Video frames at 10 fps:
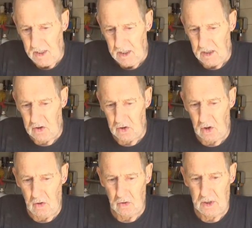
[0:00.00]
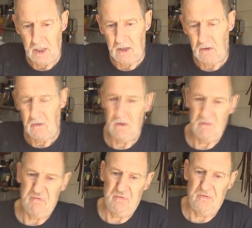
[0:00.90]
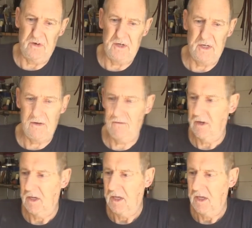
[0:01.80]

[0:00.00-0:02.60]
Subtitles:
because I looked at it, I thought, well, fair enough,